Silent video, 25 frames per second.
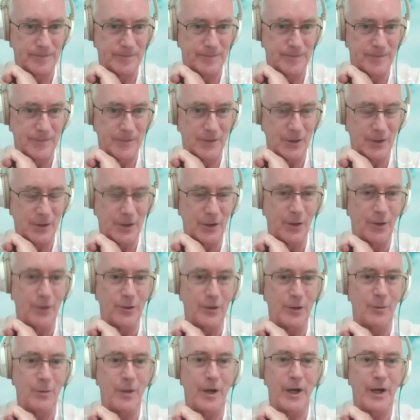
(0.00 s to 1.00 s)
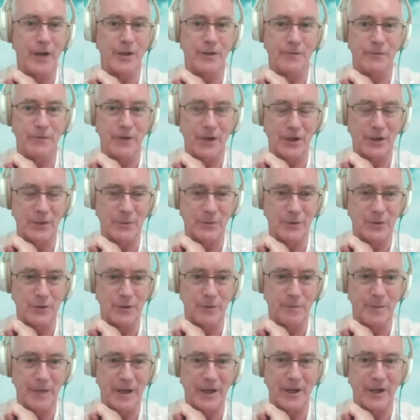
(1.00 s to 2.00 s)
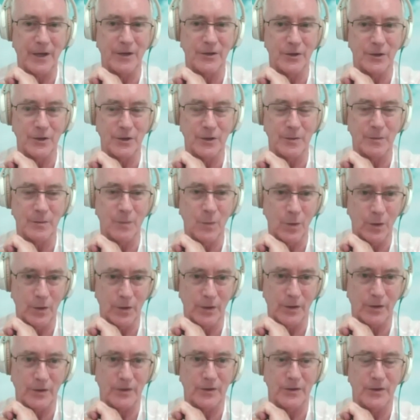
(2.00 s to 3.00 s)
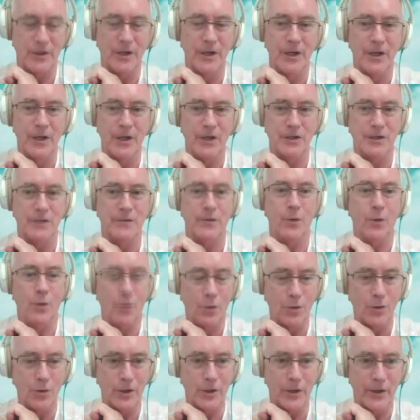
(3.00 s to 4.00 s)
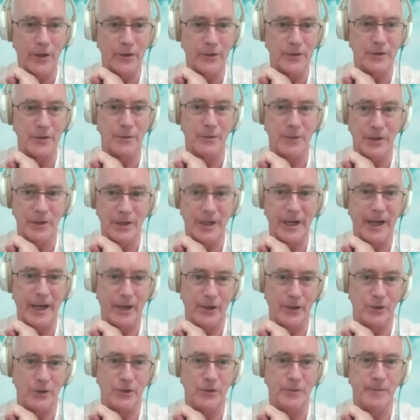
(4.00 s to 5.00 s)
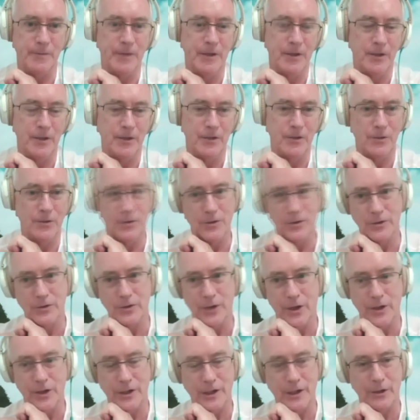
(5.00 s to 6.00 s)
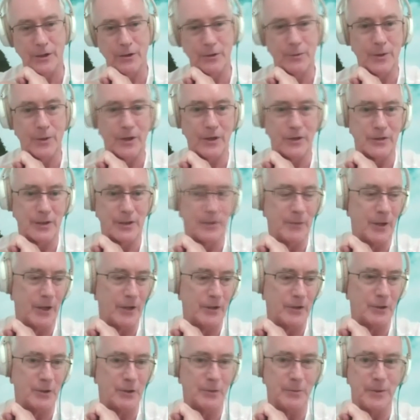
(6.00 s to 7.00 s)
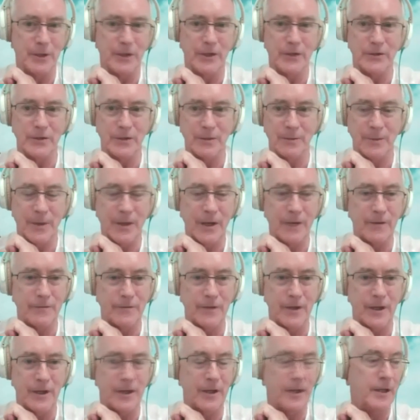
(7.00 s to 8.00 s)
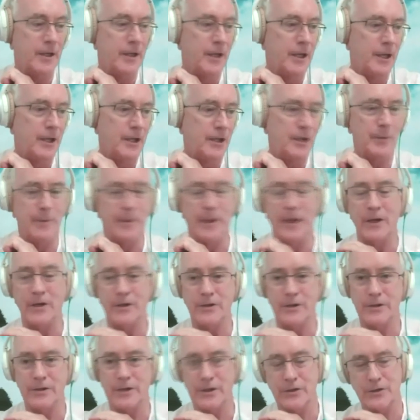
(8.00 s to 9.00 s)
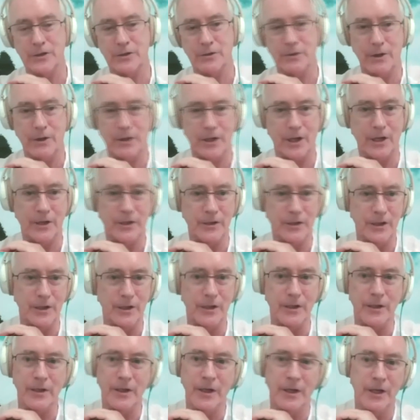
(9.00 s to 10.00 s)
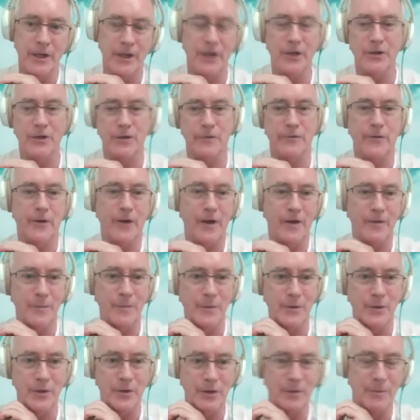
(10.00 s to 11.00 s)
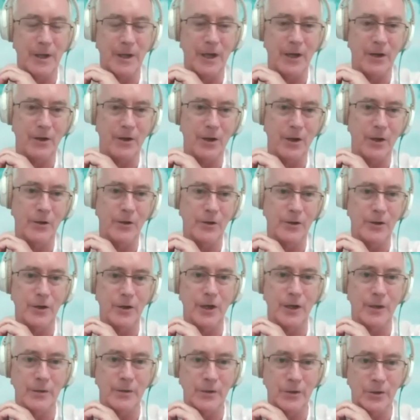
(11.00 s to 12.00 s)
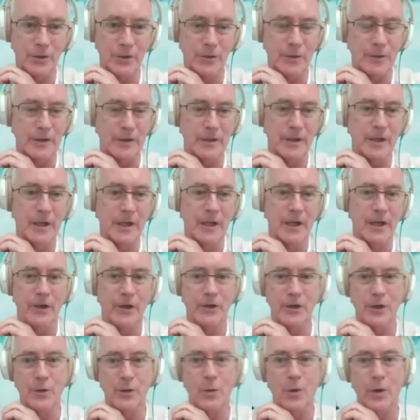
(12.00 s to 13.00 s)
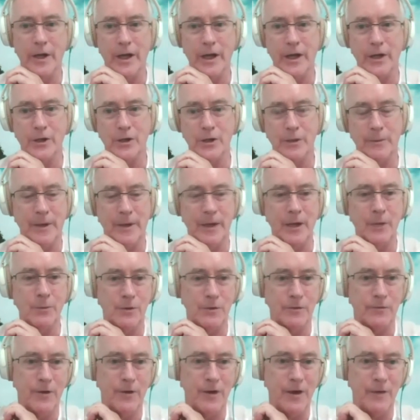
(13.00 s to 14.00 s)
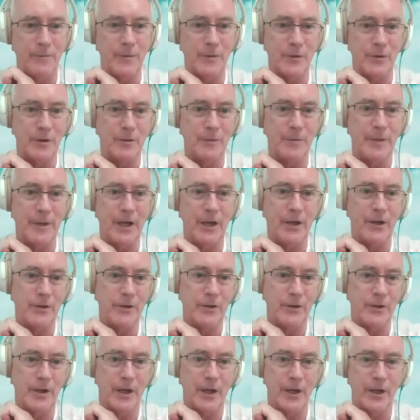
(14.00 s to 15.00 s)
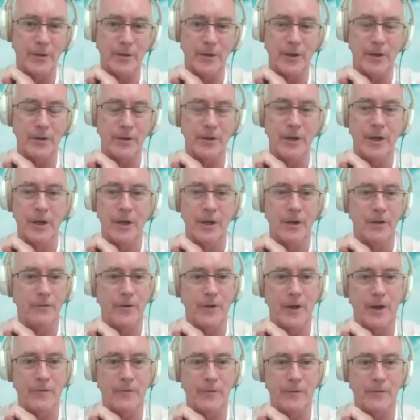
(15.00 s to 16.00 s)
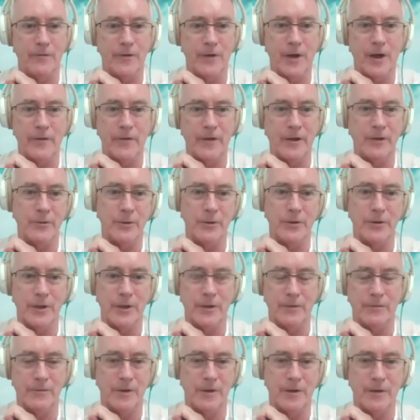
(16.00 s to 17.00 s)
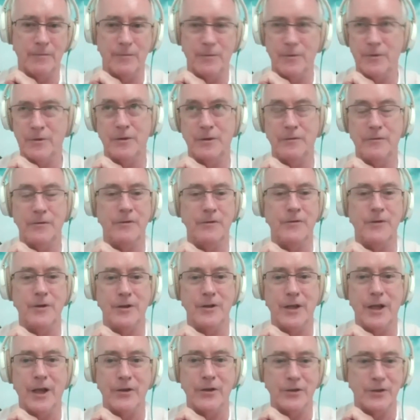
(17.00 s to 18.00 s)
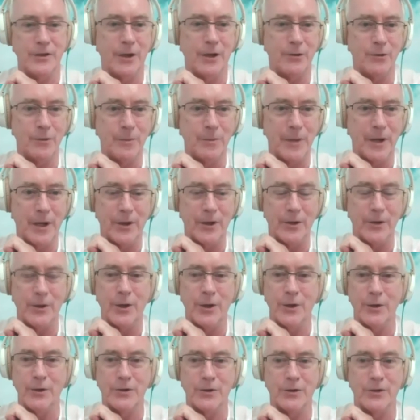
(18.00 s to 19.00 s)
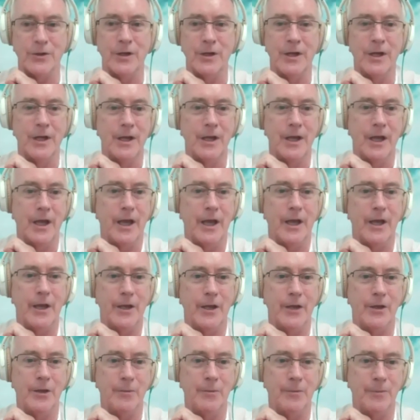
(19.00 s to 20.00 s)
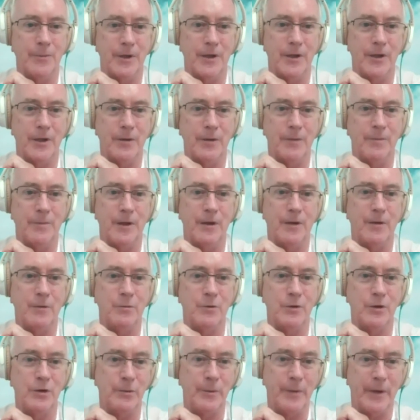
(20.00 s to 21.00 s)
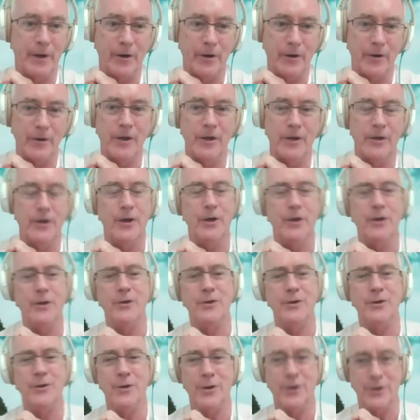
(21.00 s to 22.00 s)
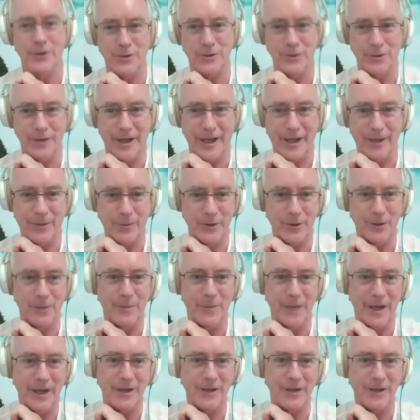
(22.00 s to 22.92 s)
So the only way the fractional reserve banking system works is if all loans are in cash. You decide to go and buy some nice little place in Mayfair. The bank said, that's a great idea. Here's a £5 million loan to go and do it. And you walk out of the bank with £5 million, 500, or is it 50,000 £100 notes in a wheelbarrow. No, you do not do that. What the bank